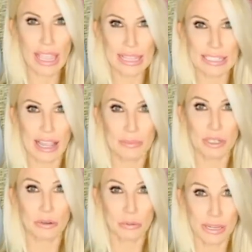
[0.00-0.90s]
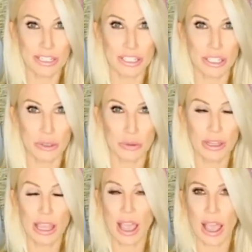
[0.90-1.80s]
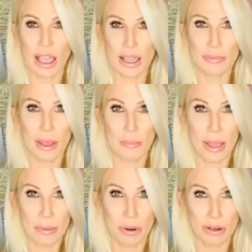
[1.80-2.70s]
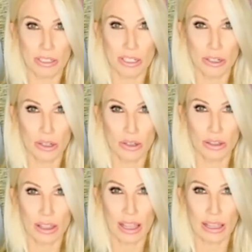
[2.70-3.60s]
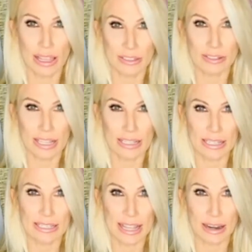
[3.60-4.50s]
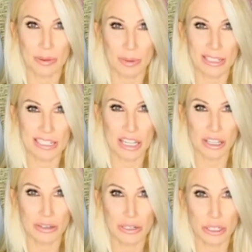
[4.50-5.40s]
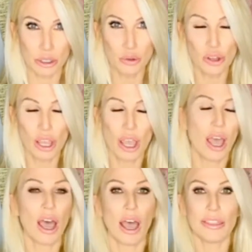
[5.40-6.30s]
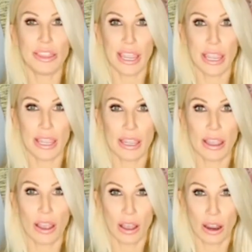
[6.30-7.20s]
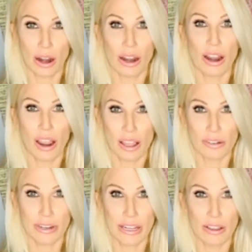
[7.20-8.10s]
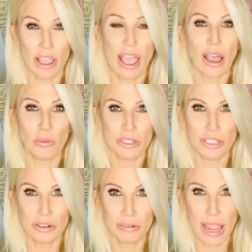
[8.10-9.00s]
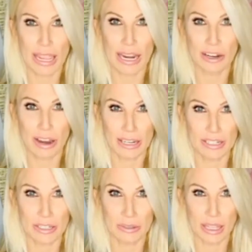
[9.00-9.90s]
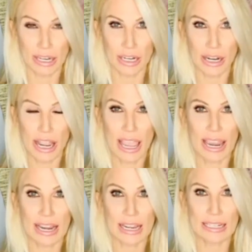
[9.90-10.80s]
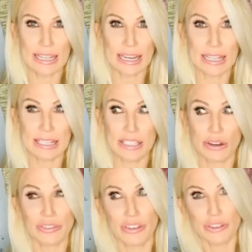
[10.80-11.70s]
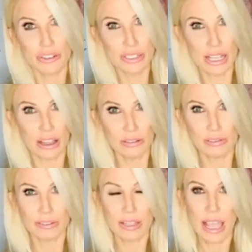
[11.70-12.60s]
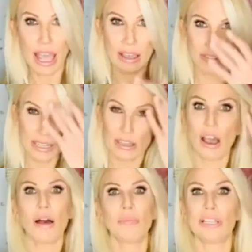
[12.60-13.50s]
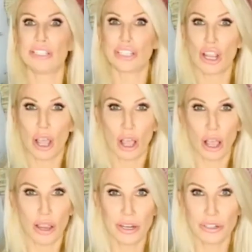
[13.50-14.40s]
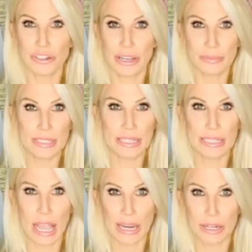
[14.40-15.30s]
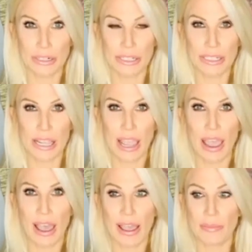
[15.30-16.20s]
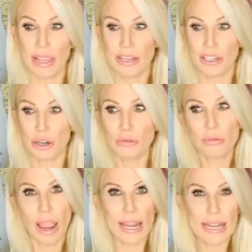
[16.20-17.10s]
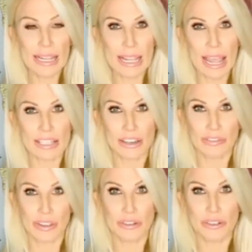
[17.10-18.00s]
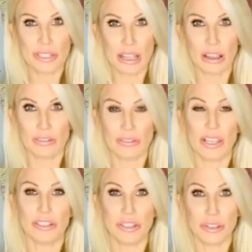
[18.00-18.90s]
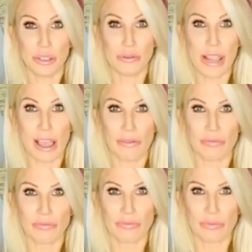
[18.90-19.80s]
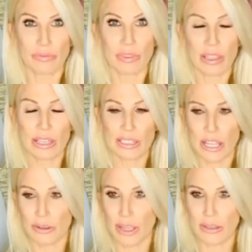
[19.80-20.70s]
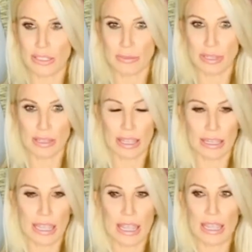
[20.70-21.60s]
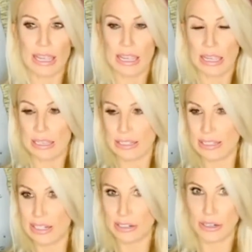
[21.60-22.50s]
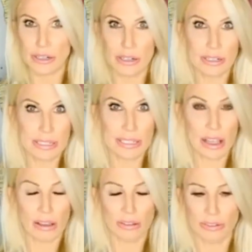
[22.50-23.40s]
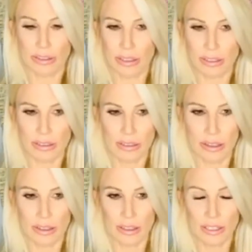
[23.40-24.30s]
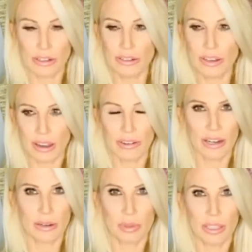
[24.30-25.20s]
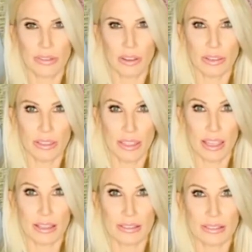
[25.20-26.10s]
had time to read you my personal exercises that I'm about to tell you to do. They are unreal. I want you to write a gratitude letter, and it is your future self having accomplished all your dreams, desires, and you're writing it as your future self to you now. So it goes something like, dear self, you're never gonna believe all the things